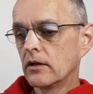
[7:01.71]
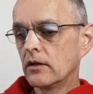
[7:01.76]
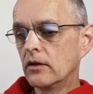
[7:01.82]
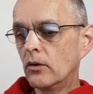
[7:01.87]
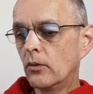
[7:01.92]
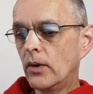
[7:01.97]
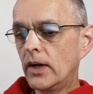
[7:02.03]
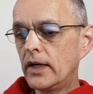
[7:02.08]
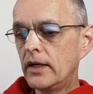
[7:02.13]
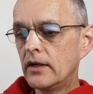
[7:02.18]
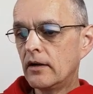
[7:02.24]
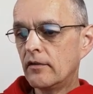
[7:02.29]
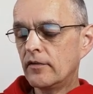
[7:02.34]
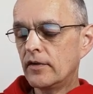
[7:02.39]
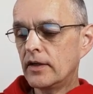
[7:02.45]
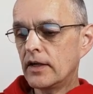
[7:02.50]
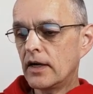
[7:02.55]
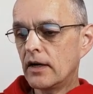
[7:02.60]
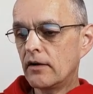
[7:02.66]
The weight of
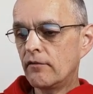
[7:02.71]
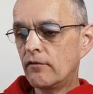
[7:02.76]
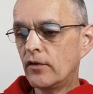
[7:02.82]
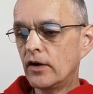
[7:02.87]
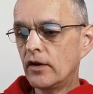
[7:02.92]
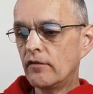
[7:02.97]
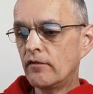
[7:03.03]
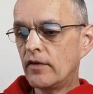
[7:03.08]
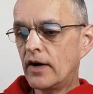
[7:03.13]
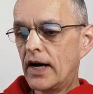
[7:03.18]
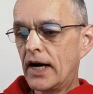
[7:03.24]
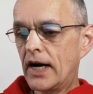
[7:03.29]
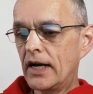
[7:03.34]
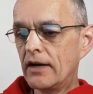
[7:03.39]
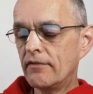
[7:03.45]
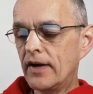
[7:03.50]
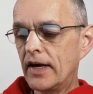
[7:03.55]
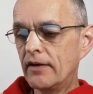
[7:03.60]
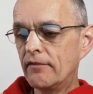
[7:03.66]
the
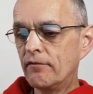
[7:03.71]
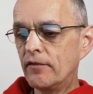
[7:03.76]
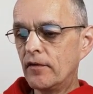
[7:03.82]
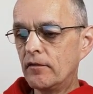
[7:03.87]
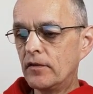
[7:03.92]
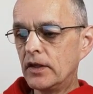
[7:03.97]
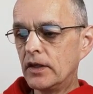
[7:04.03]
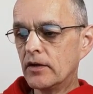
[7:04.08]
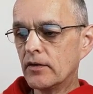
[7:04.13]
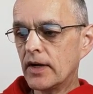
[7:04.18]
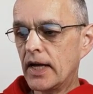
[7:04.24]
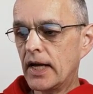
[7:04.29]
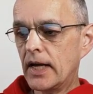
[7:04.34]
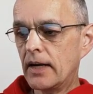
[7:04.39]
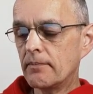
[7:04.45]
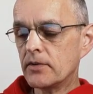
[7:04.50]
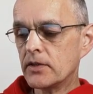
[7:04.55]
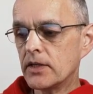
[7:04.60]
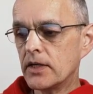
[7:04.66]
945 at 50
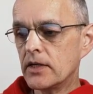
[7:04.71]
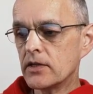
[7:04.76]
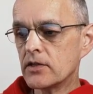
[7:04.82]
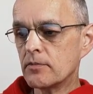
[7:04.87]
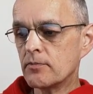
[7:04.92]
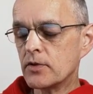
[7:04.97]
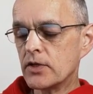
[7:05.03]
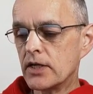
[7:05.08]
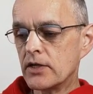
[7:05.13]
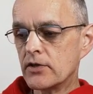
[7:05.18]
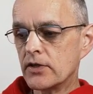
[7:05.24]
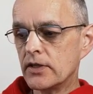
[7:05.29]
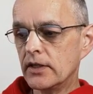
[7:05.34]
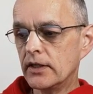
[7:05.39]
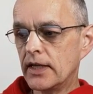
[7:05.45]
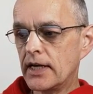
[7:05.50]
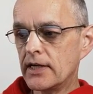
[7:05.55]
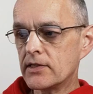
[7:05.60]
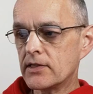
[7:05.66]
grams is substantially
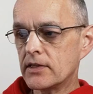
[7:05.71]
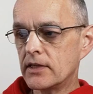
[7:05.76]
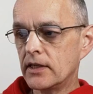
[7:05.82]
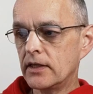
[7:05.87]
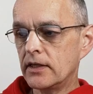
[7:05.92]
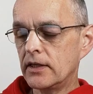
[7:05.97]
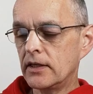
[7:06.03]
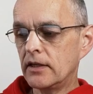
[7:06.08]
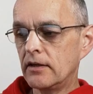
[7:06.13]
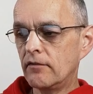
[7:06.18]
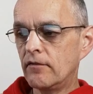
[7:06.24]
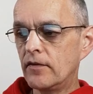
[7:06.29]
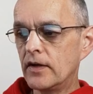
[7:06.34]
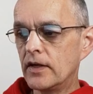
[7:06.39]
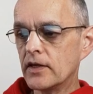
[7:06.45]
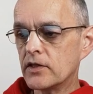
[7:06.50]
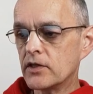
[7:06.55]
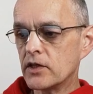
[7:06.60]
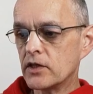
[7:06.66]
less than the
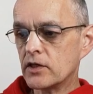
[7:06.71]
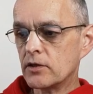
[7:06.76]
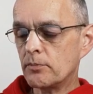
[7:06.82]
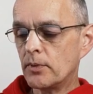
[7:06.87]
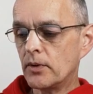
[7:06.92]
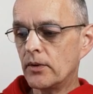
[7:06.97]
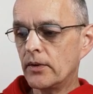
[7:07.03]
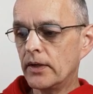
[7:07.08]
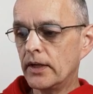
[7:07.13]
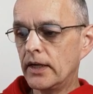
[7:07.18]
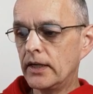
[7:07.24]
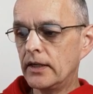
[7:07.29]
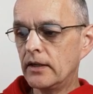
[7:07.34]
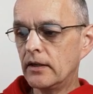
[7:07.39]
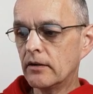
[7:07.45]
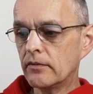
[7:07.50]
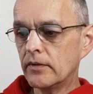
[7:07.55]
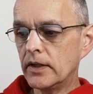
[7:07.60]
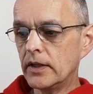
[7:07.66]
Fenix 6 Pro at
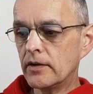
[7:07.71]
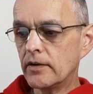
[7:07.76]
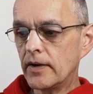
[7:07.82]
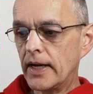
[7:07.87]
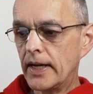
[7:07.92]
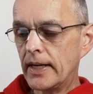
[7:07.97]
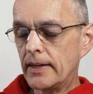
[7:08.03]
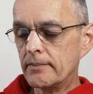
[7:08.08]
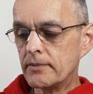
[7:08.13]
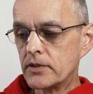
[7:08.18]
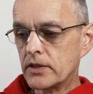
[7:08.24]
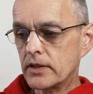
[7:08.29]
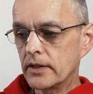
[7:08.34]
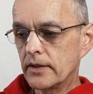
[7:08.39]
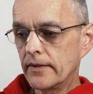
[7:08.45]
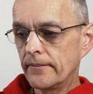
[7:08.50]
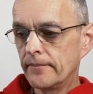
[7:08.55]
83 grams.